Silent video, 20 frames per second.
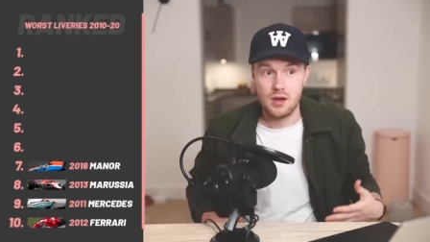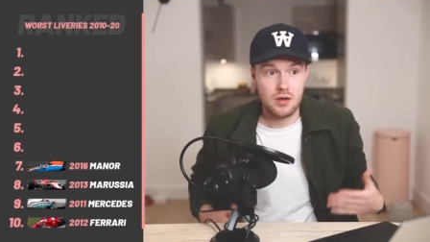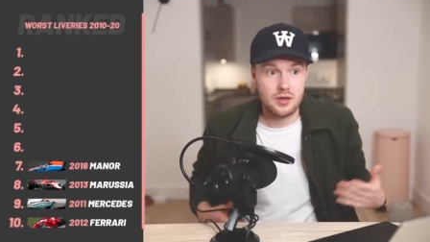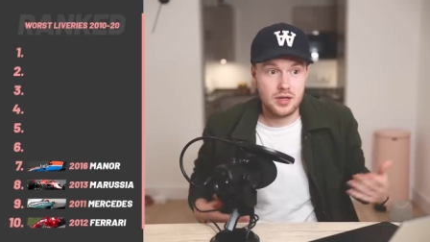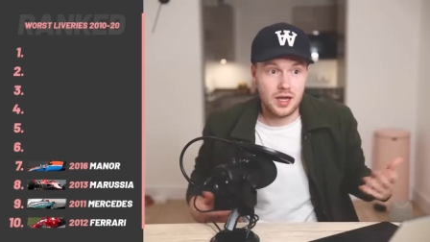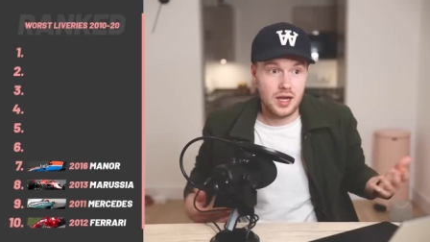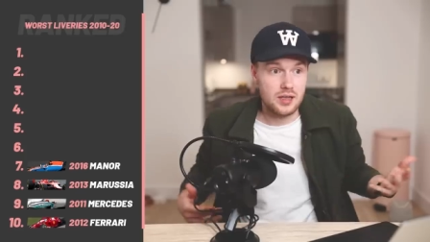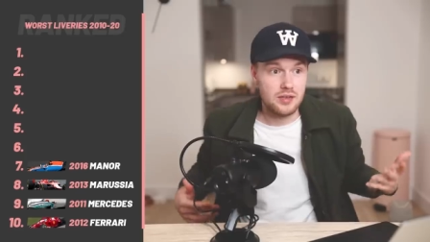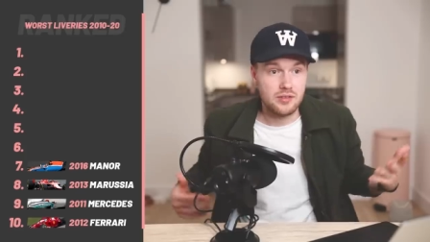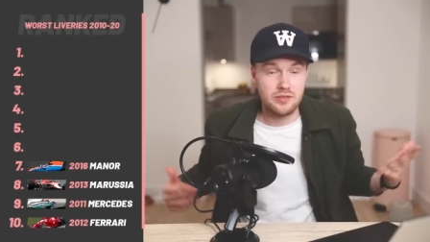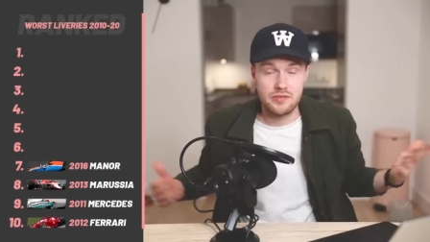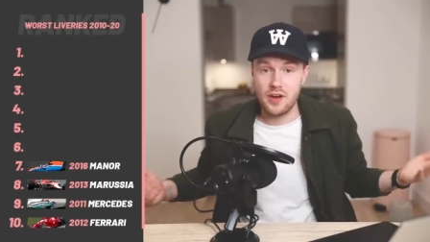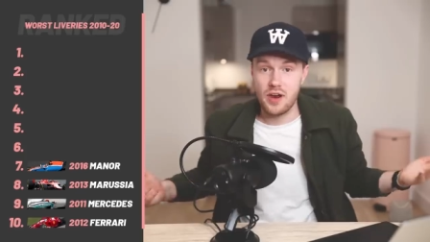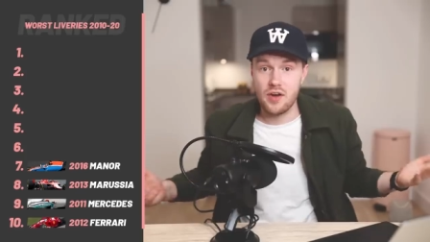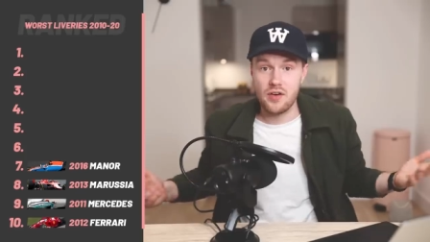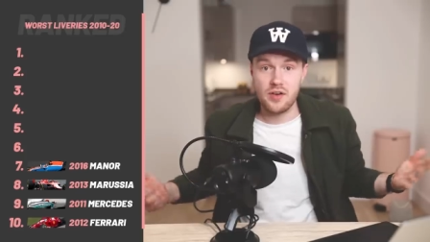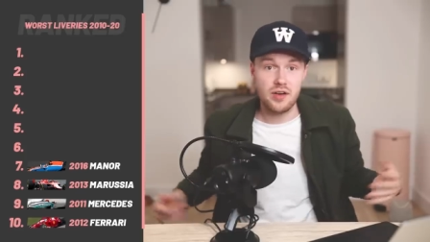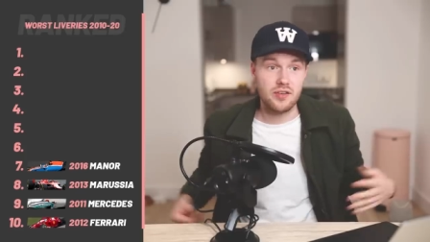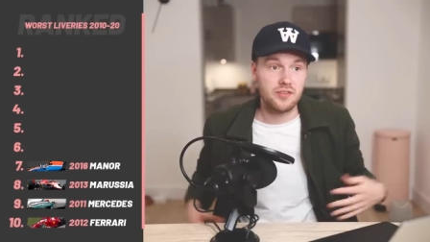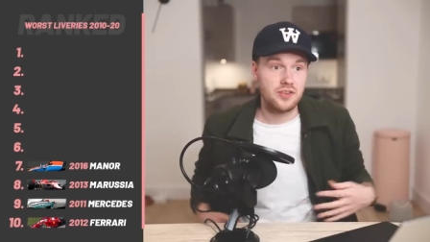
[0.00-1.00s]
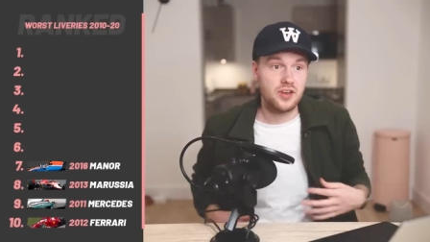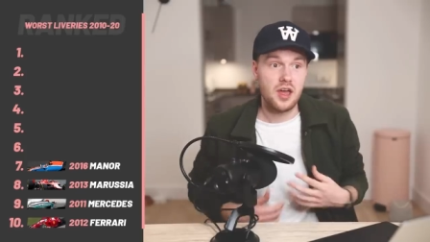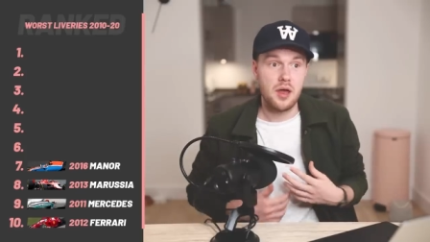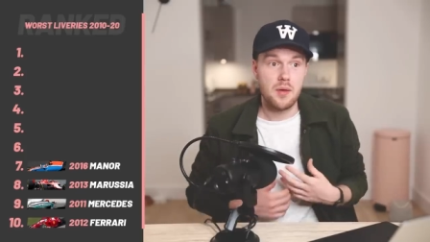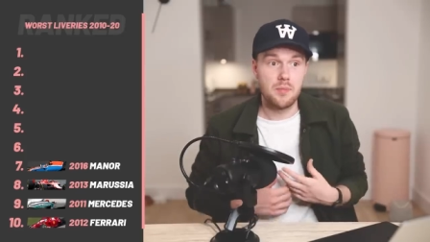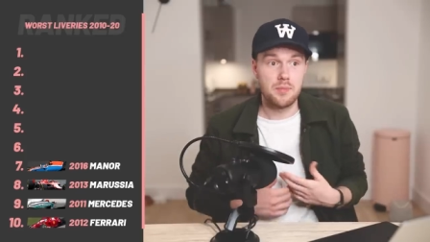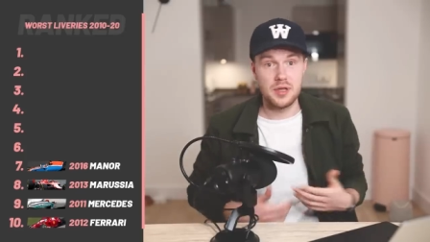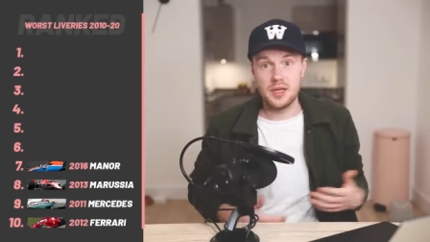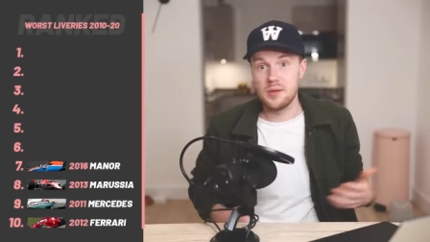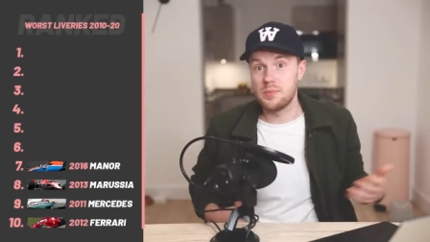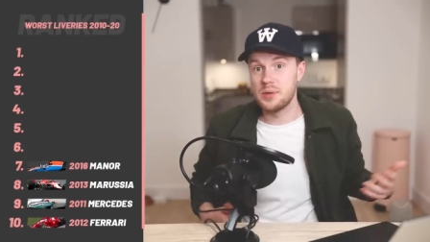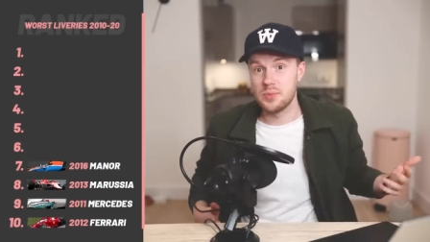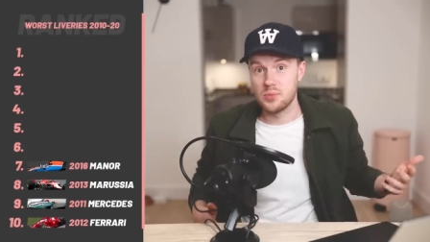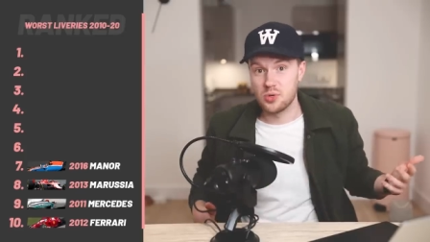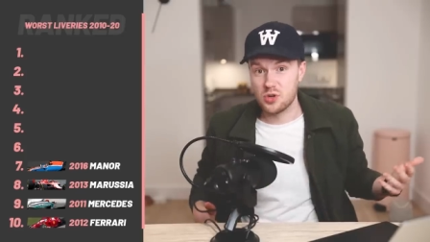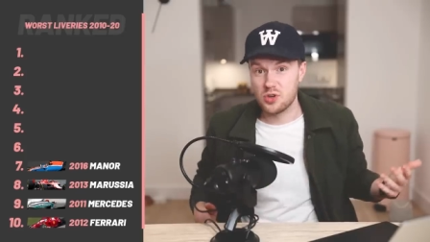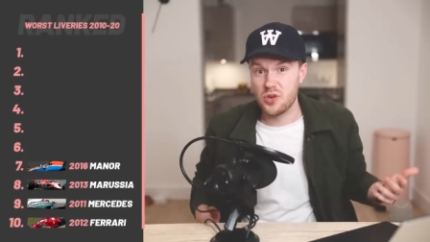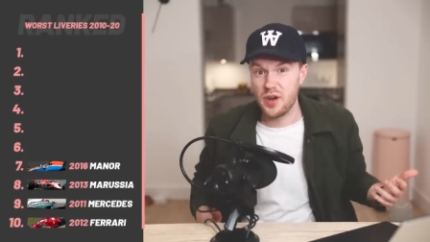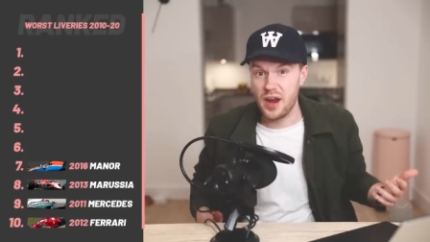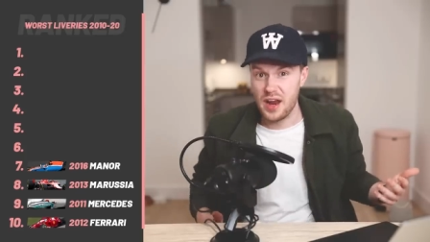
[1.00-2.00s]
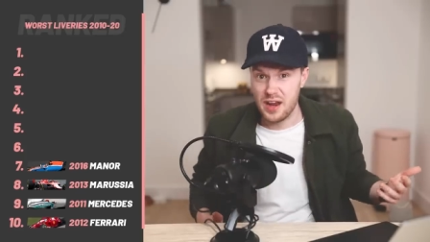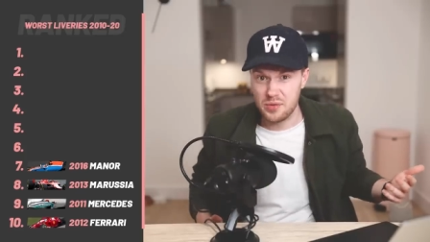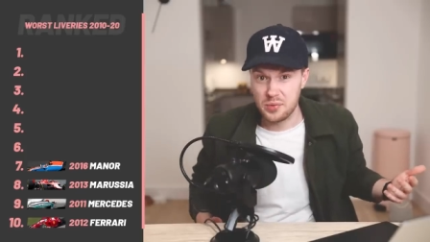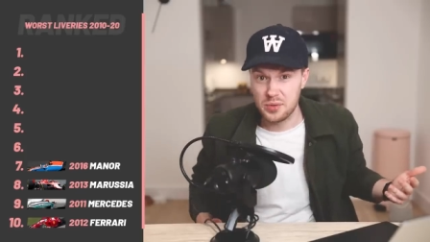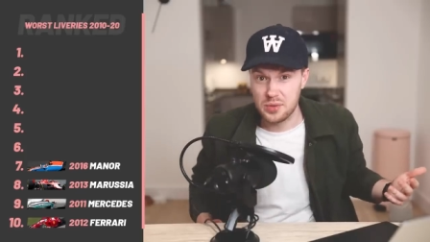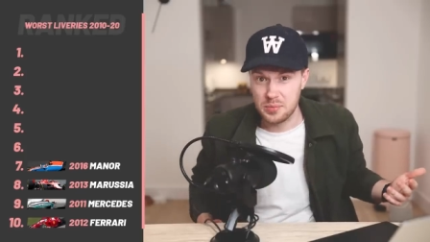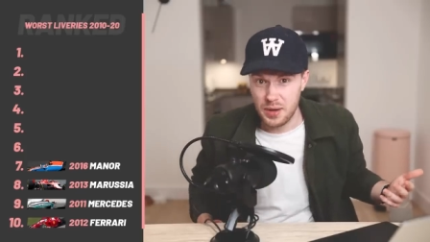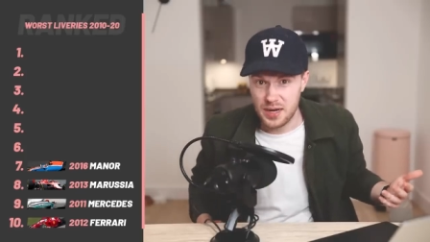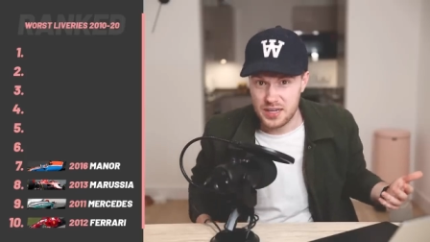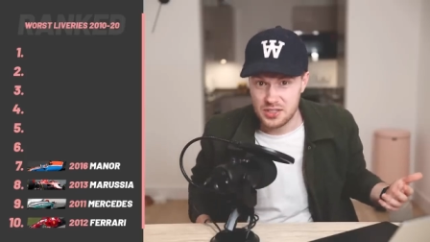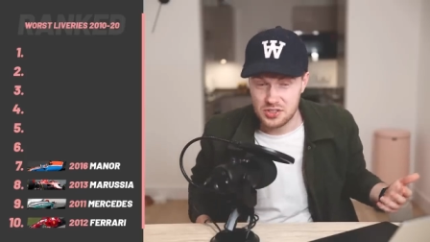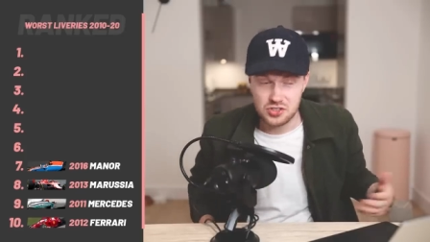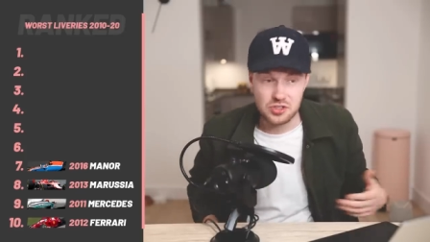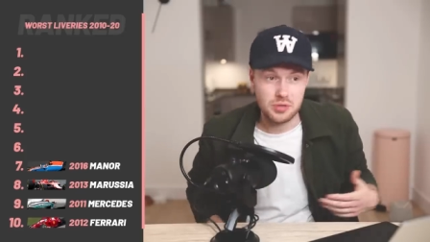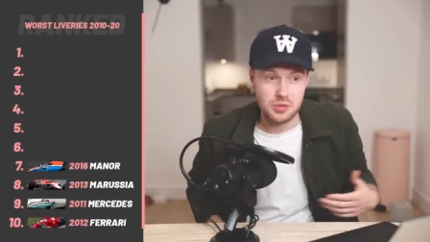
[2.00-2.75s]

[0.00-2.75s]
Okay, fair enough. Be a bit more creative with the paint